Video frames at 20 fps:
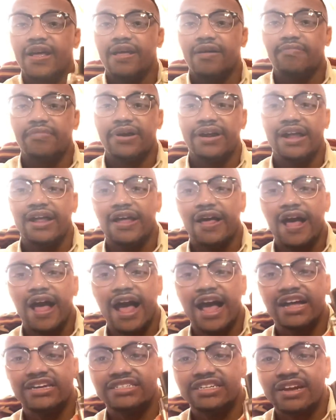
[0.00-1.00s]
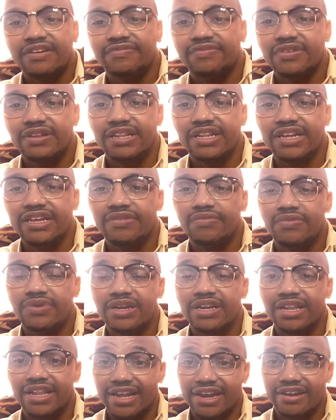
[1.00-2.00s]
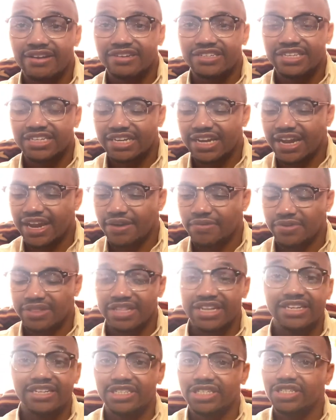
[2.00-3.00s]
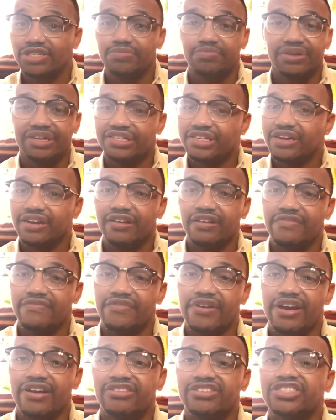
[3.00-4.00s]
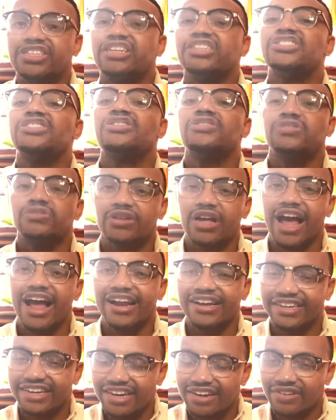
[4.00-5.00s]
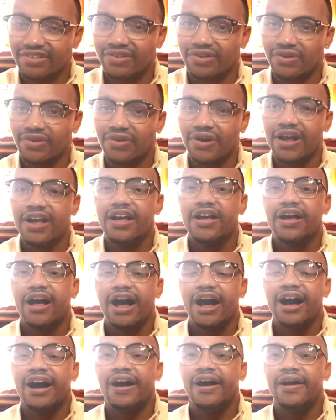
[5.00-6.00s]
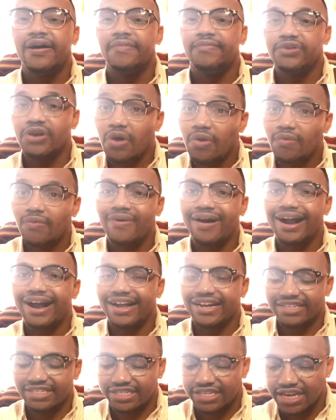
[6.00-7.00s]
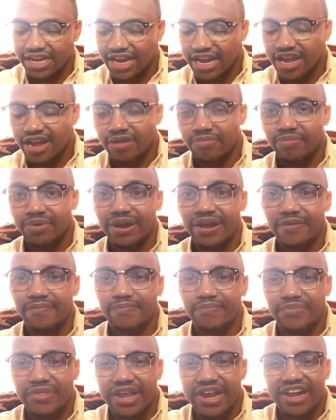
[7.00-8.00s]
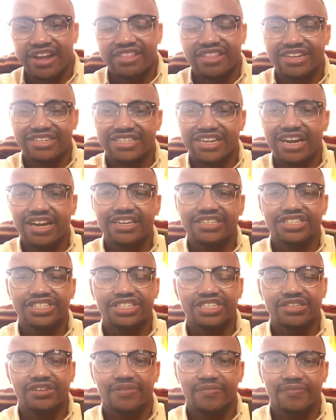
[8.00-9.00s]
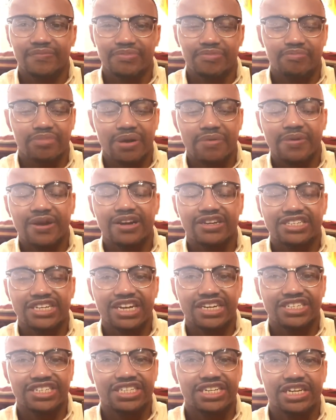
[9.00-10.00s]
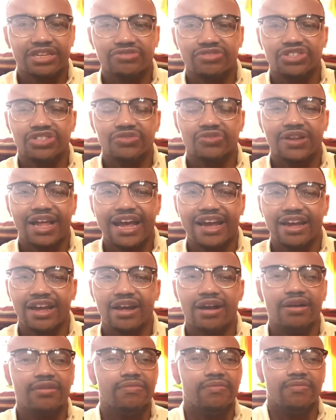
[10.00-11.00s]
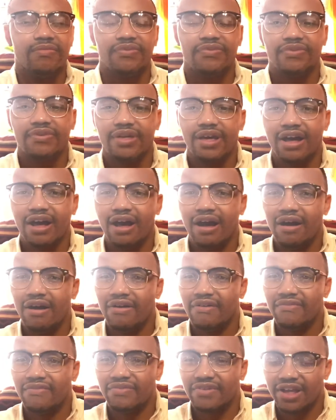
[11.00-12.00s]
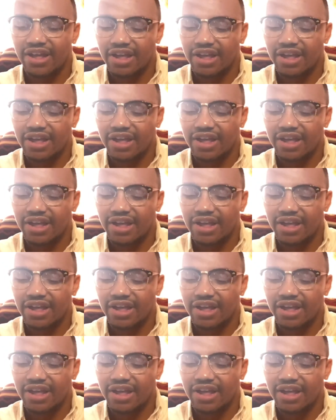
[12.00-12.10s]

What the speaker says: but I definitely would layer today with these two particular fragrances, because they're identical, note-wise. But the touch, Burberry Touch gives you like an oomph of